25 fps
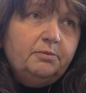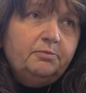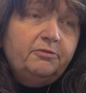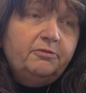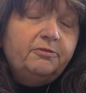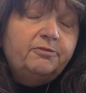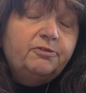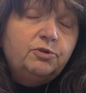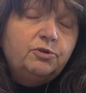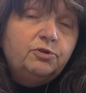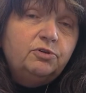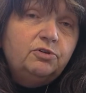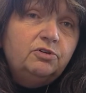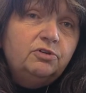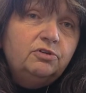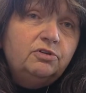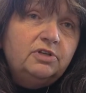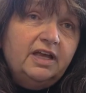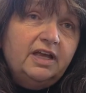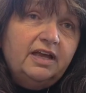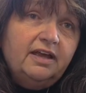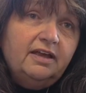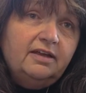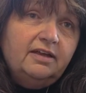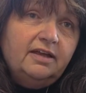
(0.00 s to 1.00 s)

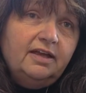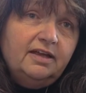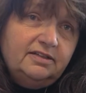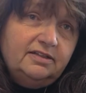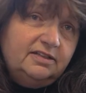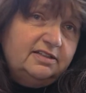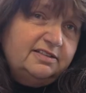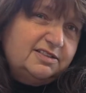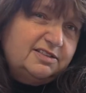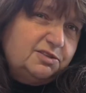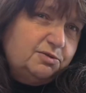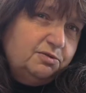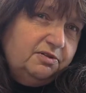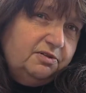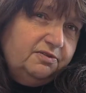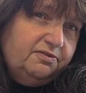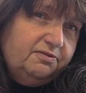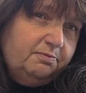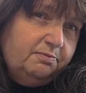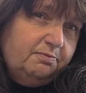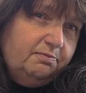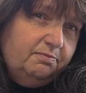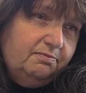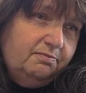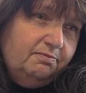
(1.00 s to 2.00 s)
food, and it's sort
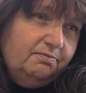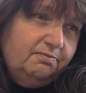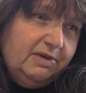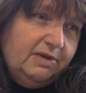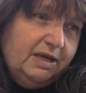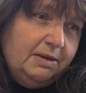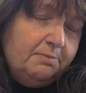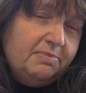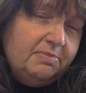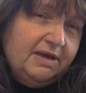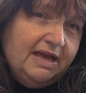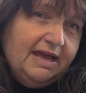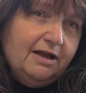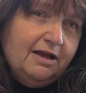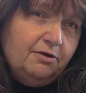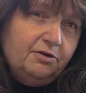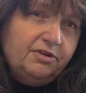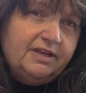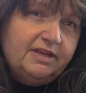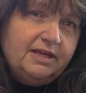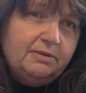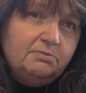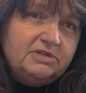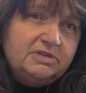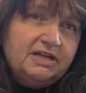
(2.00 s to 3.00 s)
of
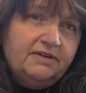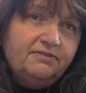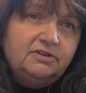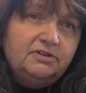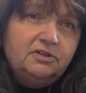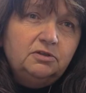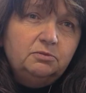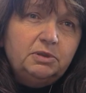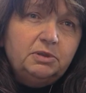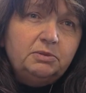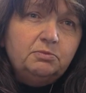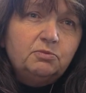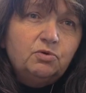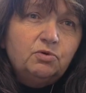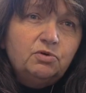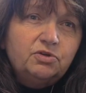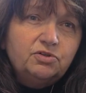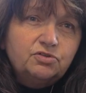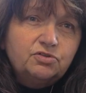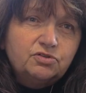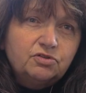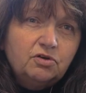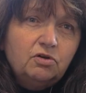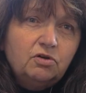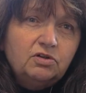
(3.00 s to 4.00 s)
empowered them to have a little bit more
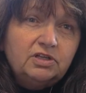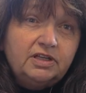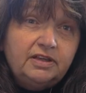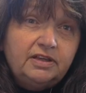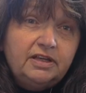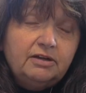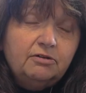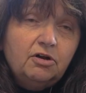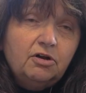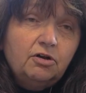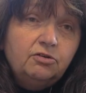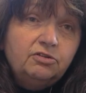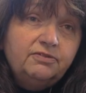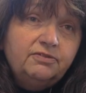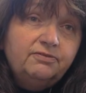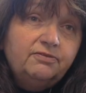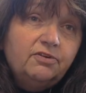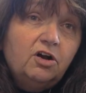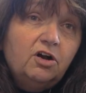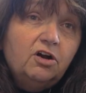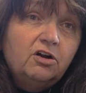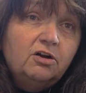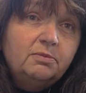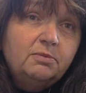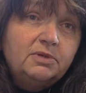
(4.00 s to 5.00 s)
control in their own
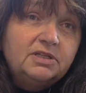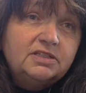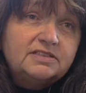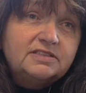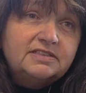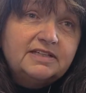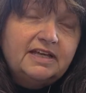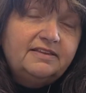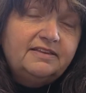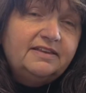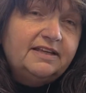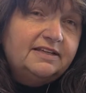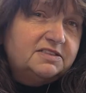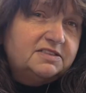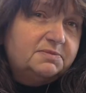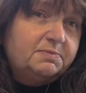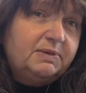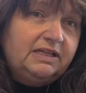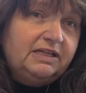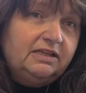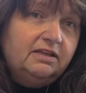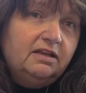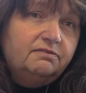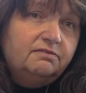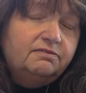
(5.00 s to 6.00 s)
environments, and that's
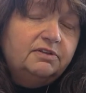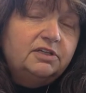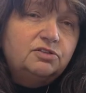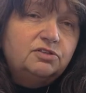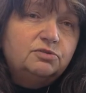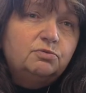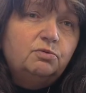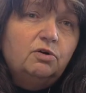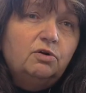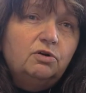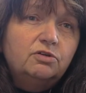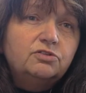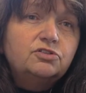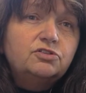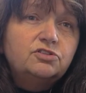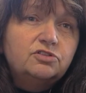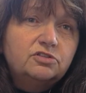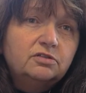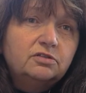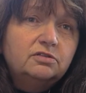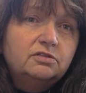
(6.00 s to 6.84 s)
been lovely to watch.